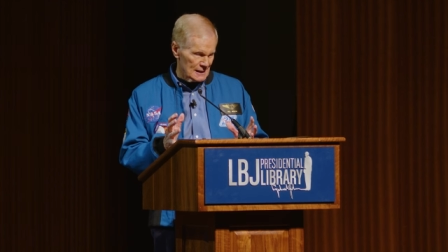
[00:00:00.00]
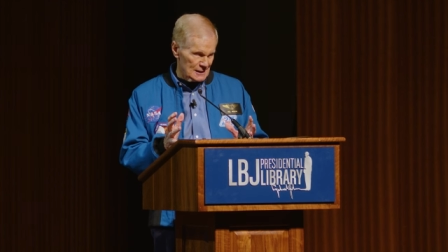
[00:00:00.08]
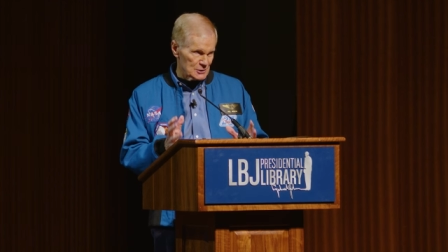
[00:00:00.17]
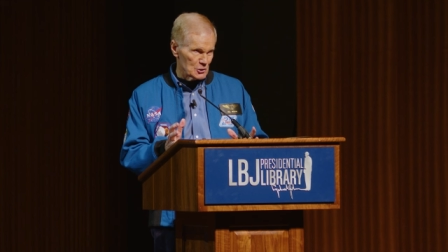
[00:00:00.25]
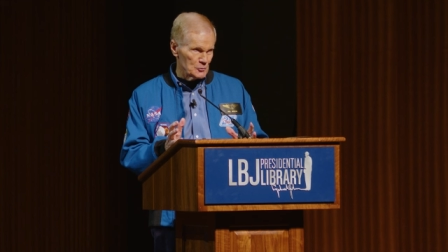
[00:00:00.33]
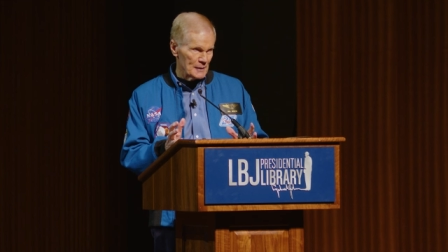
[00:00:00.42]

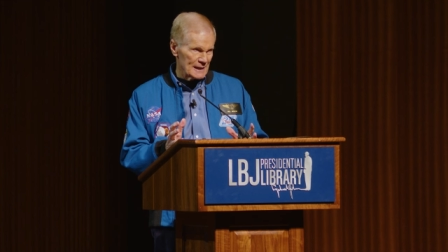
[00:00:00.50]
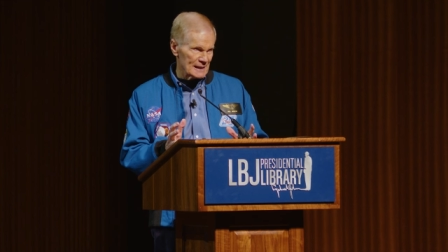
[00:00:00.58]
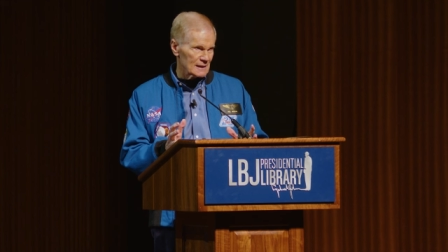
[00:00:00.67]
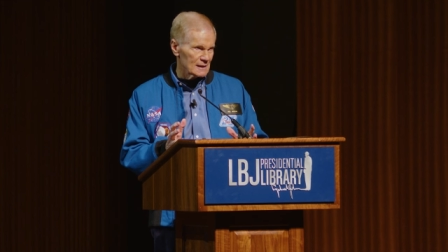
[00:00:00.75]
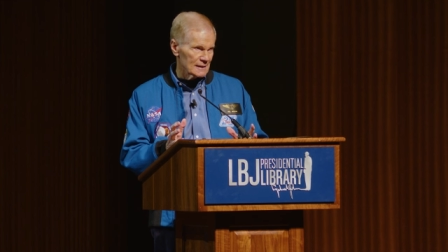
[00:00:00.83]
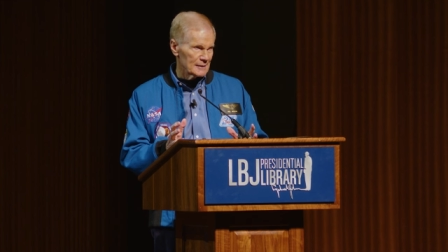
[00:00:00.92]
a two
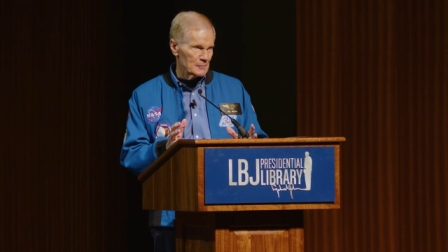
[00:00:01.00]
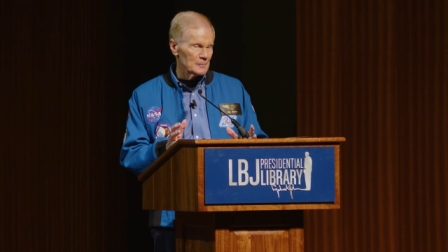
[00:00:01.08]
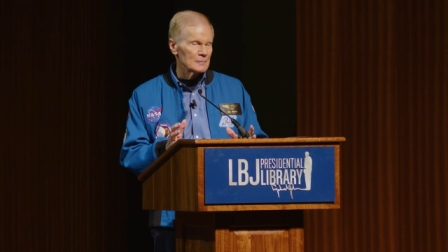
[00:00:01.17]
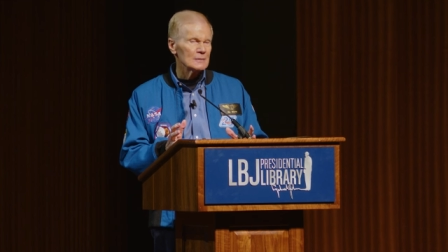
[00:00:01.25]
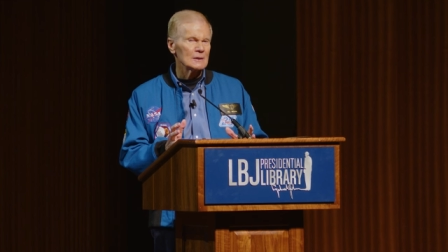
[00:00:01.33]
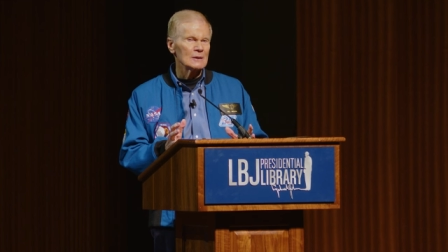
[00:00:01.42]
minute clip
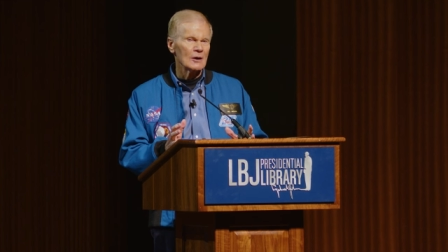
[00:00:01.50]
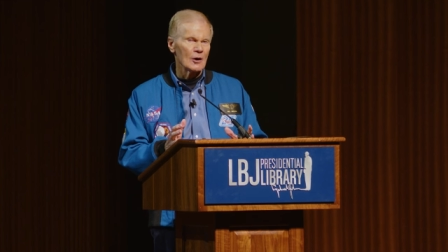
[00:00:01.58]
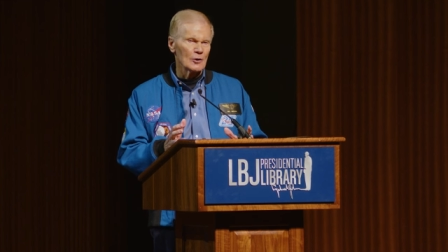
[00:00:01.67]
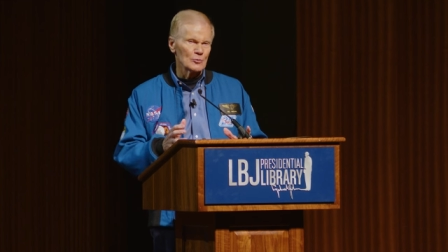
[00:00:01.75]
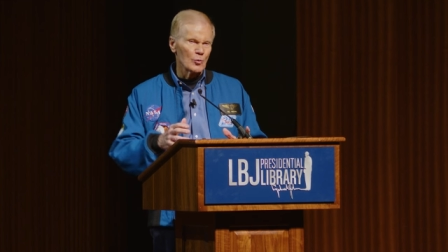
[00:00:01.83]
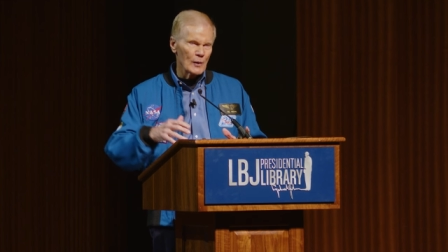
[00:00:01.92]

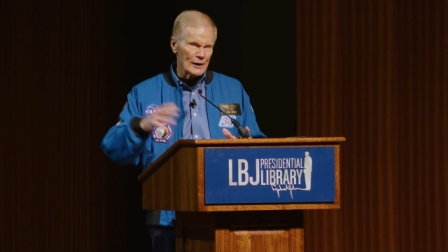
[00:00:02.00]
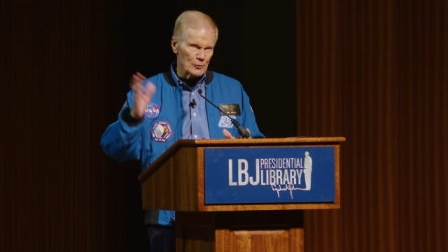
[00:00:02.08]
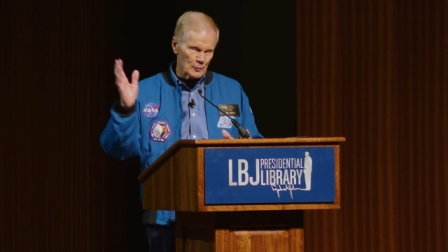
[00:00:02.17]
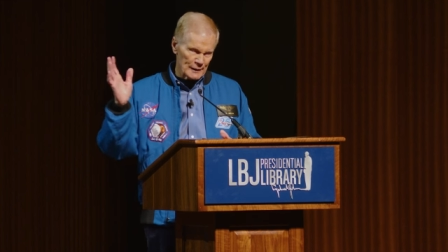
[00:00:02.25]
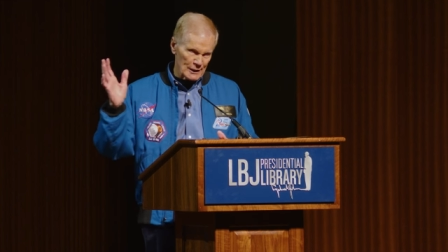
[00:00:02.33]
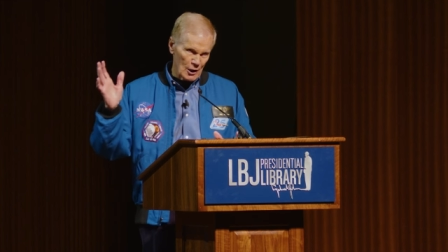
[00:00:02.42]
on where
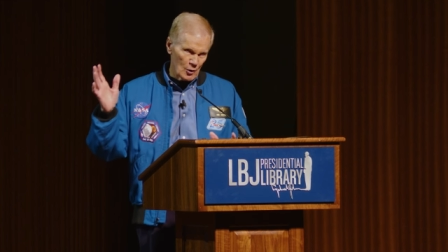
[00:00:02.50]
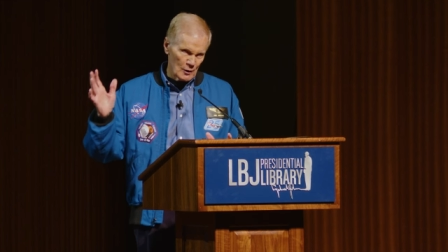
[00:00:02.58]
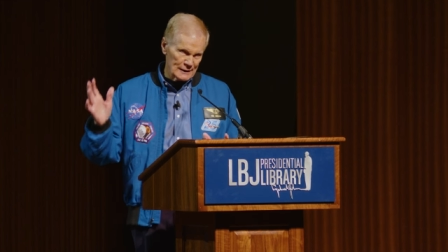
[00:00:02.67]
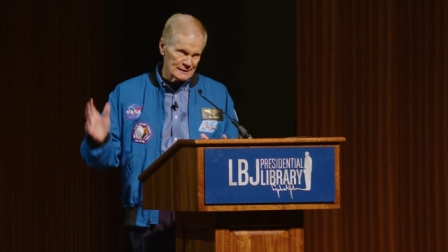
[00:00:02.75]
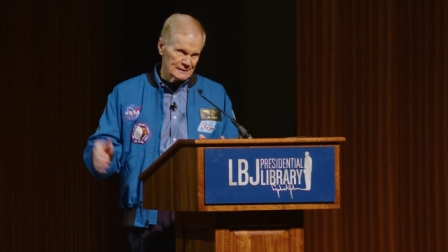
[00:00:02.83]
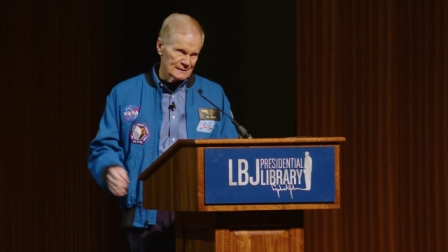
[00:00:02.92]
we're
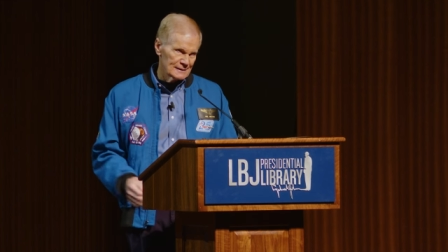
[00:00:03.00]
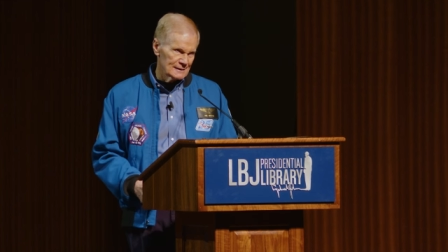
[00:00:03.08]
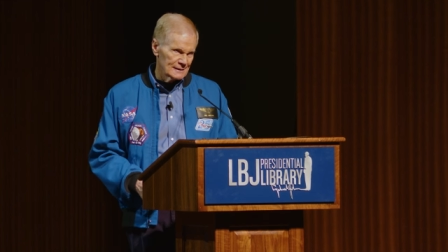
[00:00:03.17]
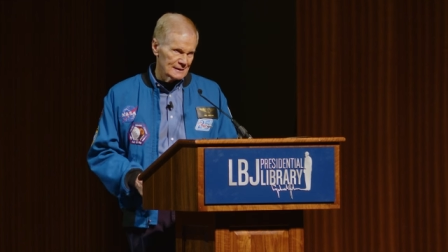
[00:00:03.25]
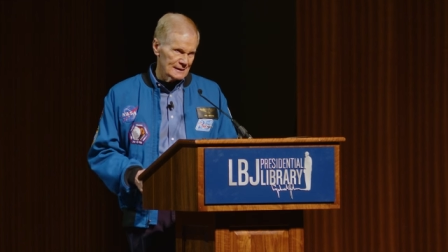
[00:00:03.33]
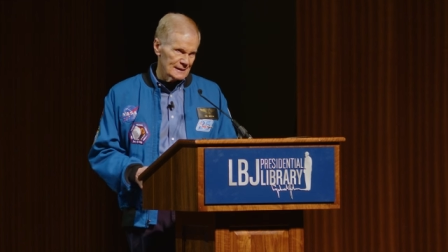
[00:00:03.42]
going
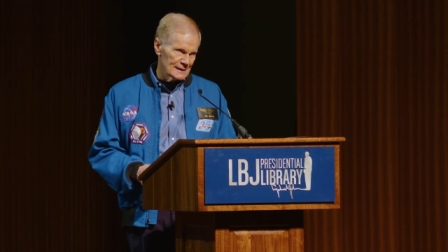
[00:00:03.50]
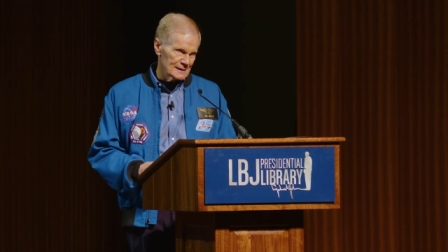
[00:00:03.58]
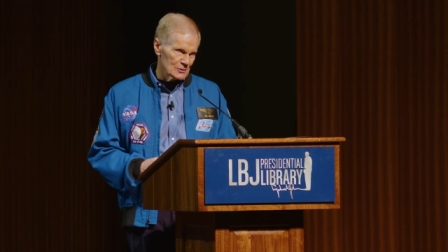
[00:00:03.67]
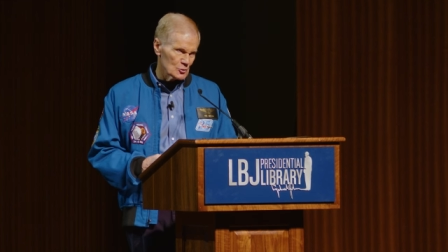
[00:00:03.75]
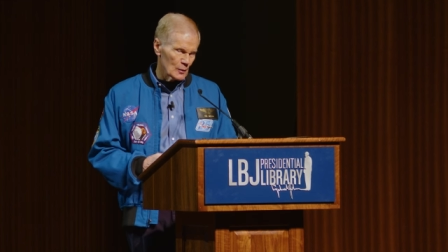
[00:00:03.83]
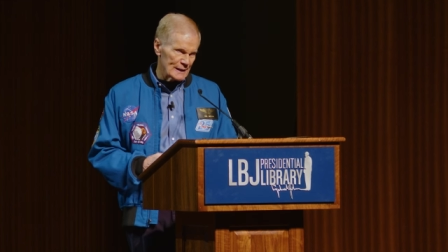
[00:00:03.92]

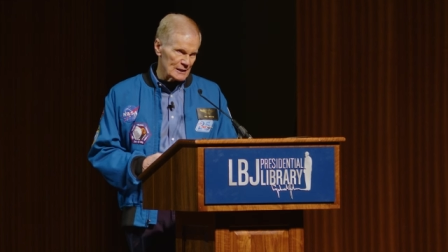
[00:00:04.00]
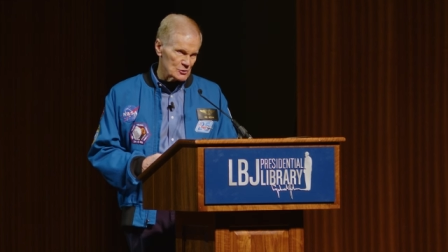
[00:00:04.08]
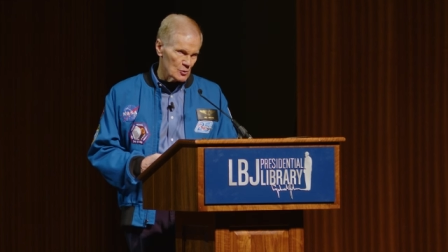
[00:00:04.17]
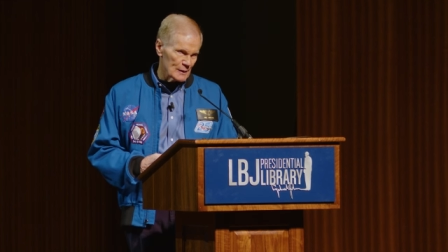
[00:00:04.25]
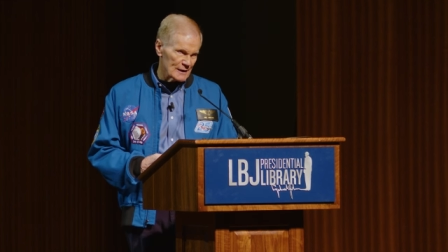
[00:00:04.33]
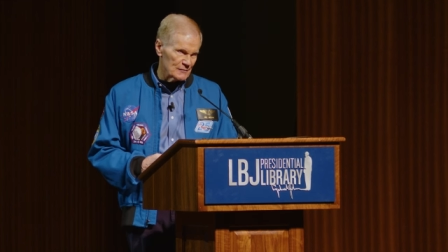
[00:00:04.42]
in
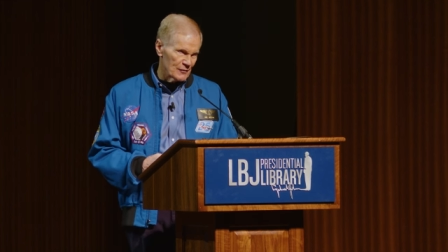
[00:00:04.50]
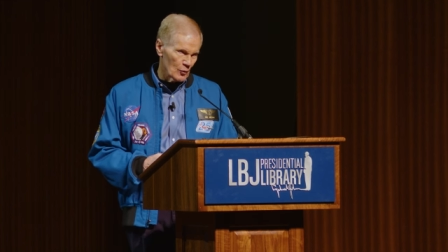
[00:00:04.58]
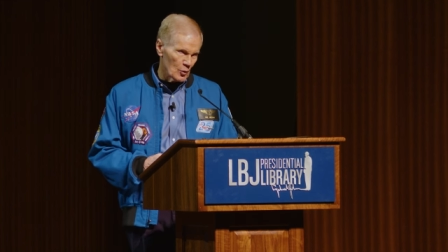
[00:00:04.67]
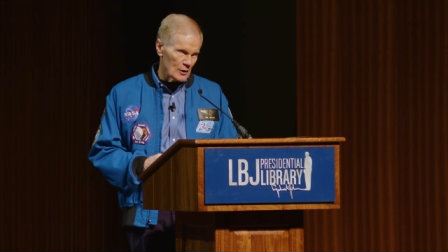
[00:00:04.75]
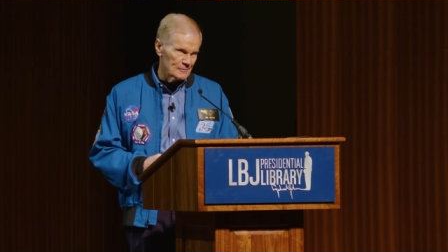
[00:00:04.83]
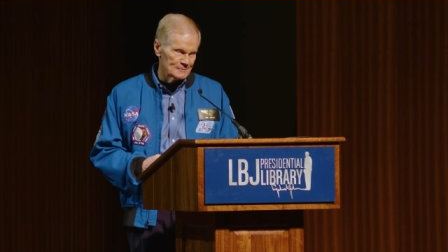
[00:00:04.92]
2024.